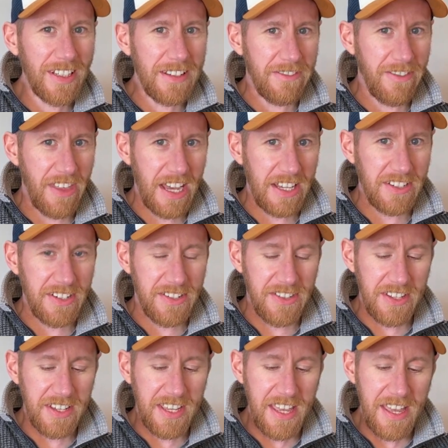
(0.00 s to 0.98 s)
if that is
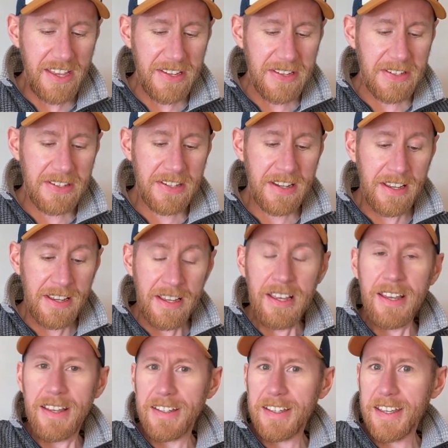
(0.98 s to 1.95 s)
the case.
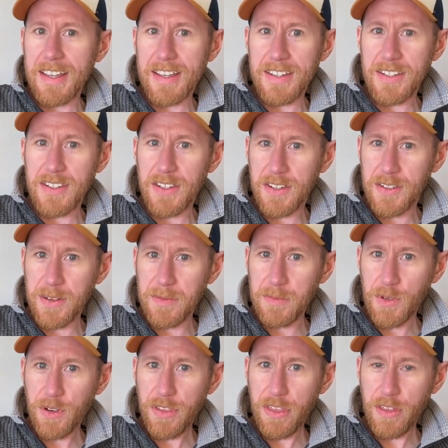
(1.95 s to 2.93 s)
Yes, some
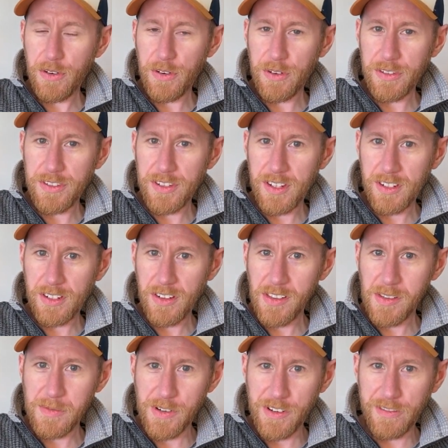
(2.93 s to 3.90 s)
more thoughts on
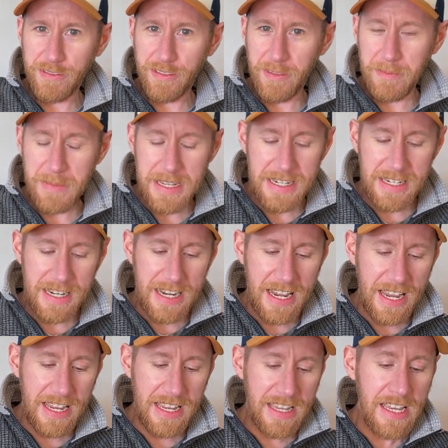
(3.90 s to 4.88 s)
another book from me
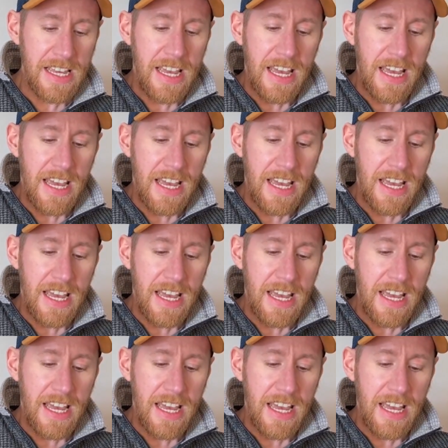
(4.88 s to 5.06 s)
today.